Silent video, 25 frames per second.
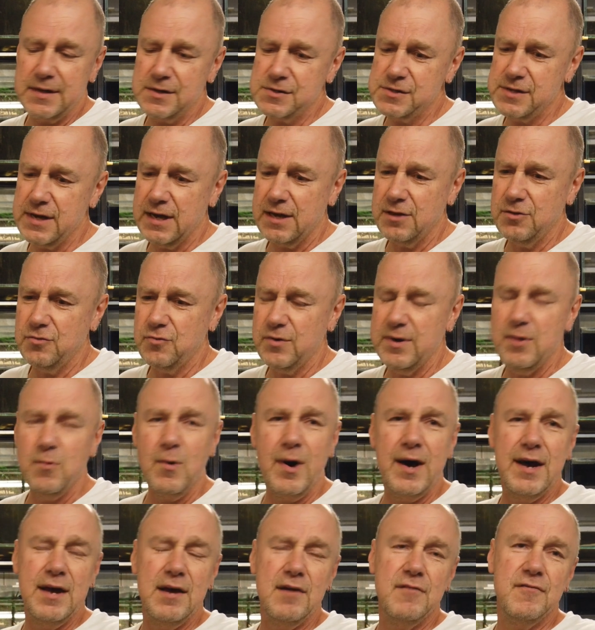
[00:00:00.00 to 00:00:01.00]
secondary
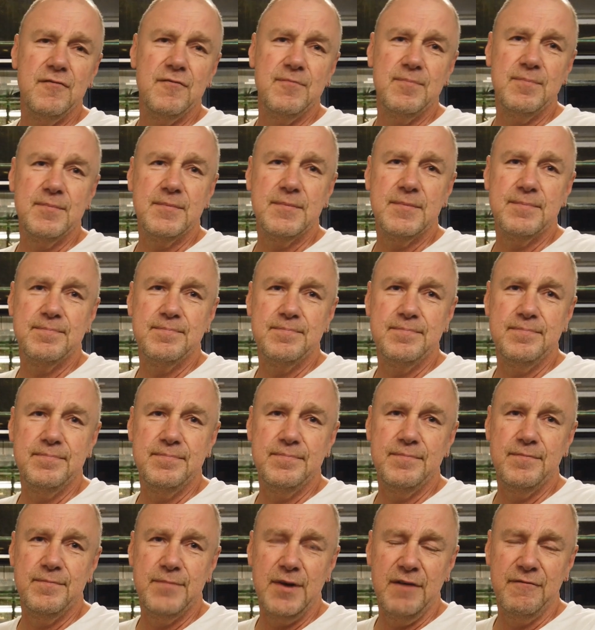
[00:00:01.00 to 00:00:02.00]
way of
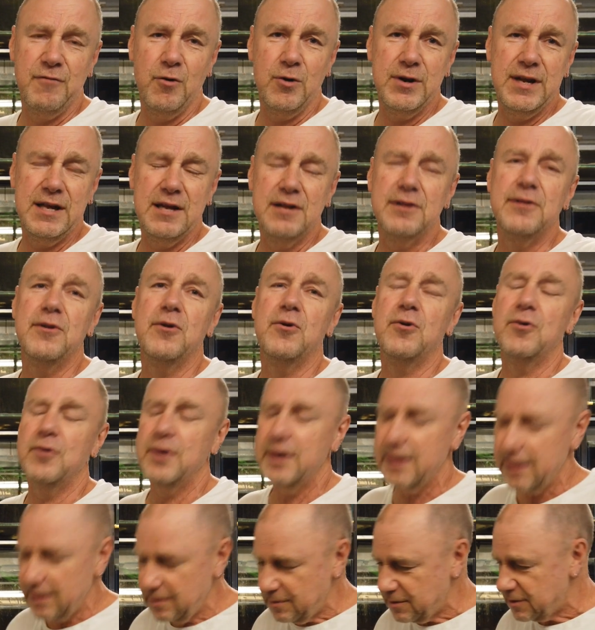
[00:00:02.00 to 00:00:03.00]
avoiding
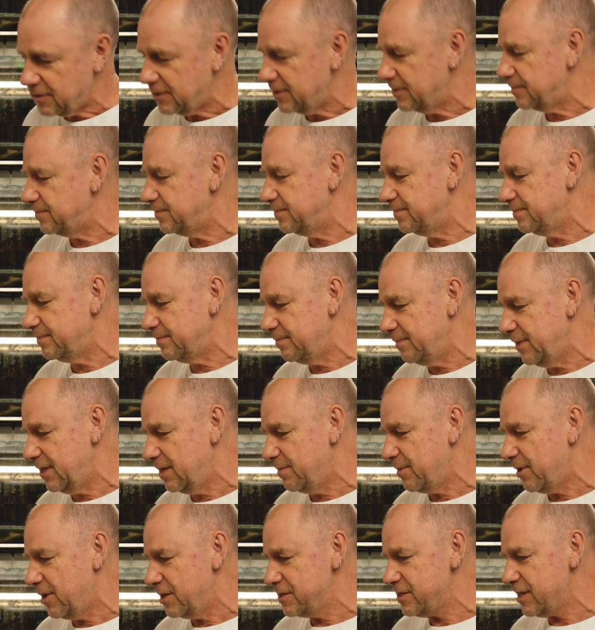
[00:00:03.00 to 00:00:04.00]
chlorine to
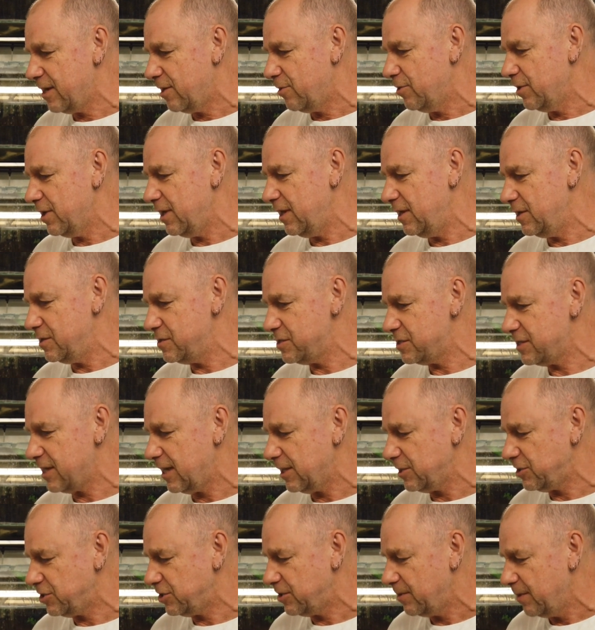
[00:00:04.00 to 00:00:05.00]
minimise algae and
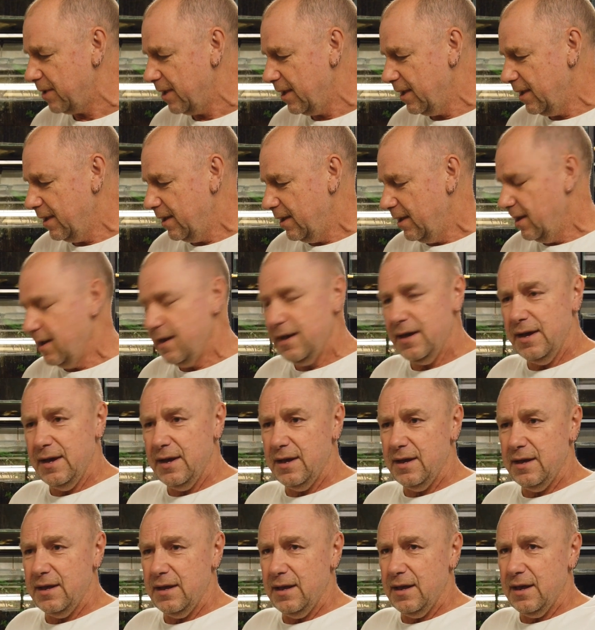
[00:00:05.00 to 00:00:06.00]
such.
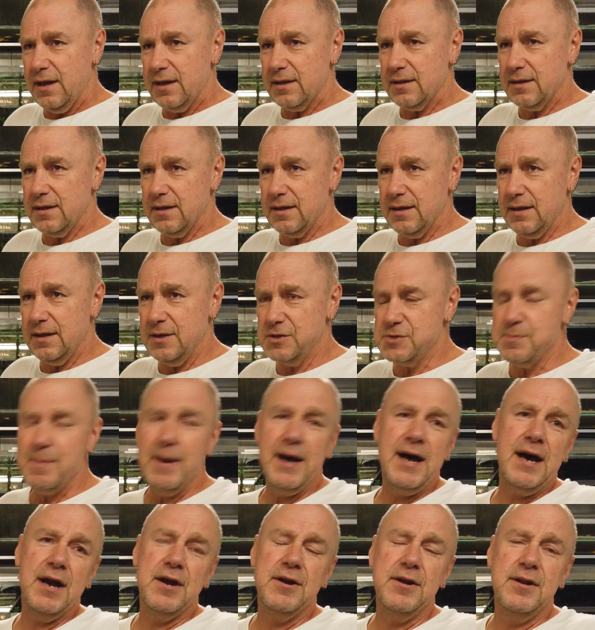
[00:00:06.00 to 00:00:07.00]
It's
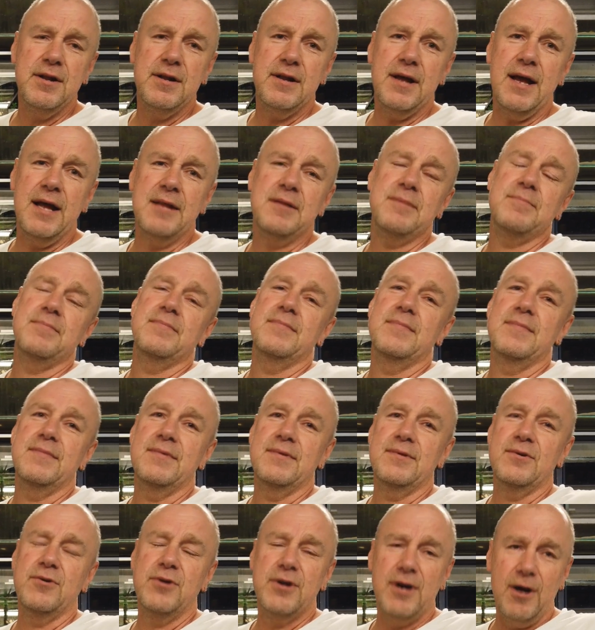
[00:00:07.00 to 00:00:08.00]
marketed at
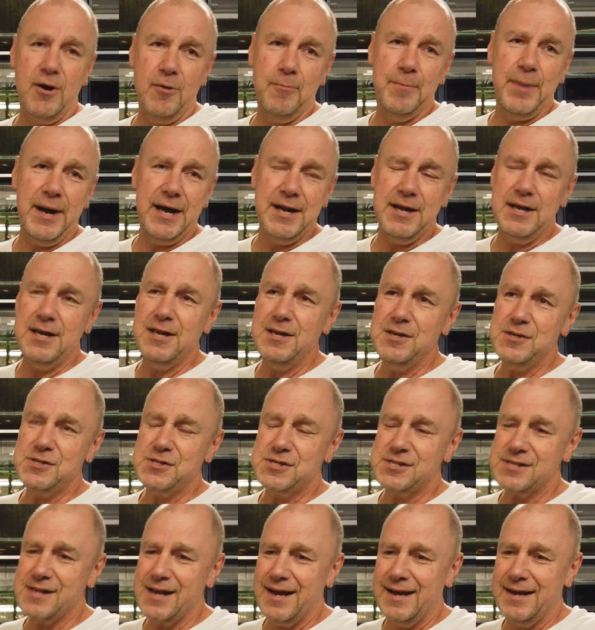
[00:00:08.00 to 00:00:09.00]
good old
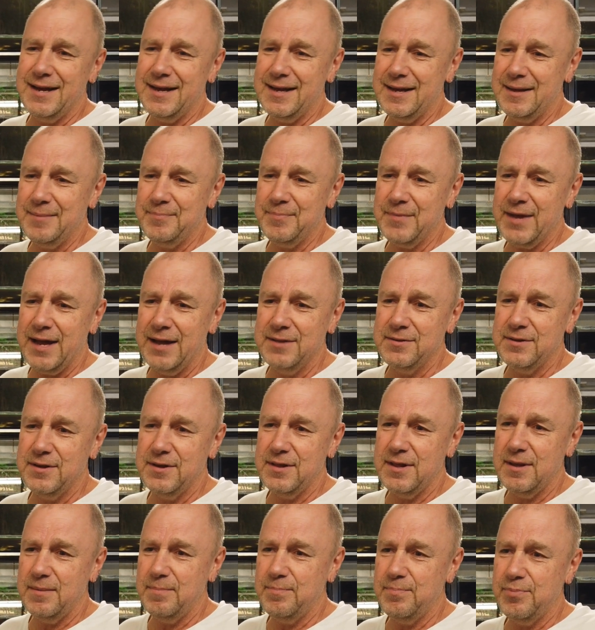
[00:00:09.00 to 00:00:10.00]
Bunnings
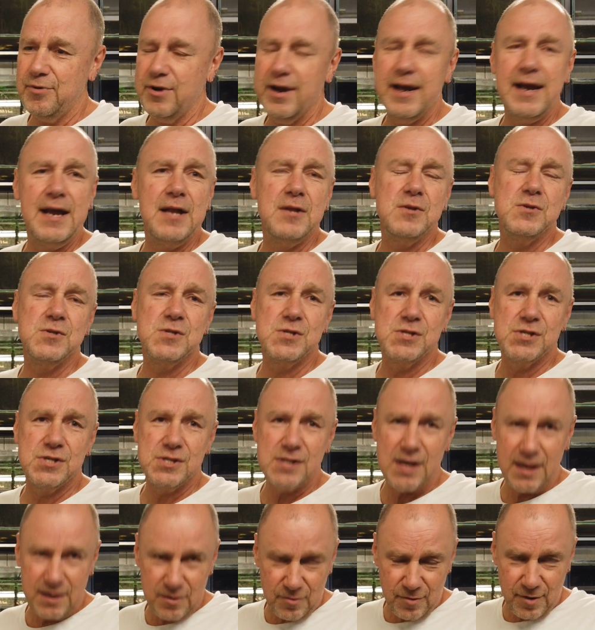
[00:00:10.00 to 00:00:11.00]
under the brand
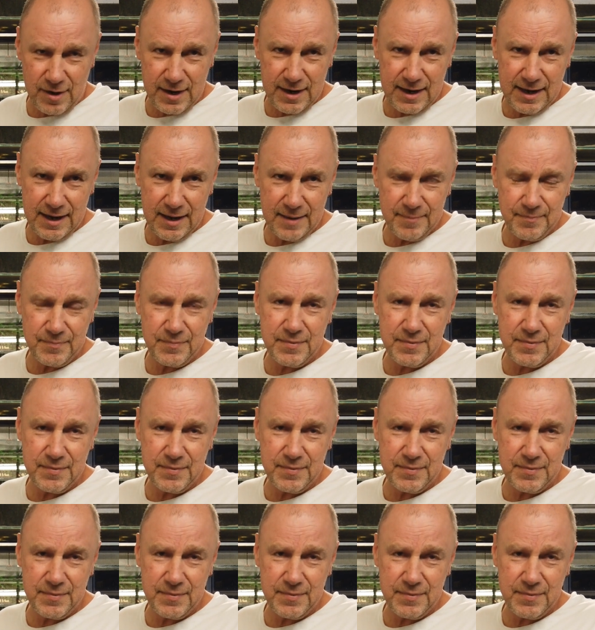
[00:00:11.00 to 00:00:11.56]
Sunray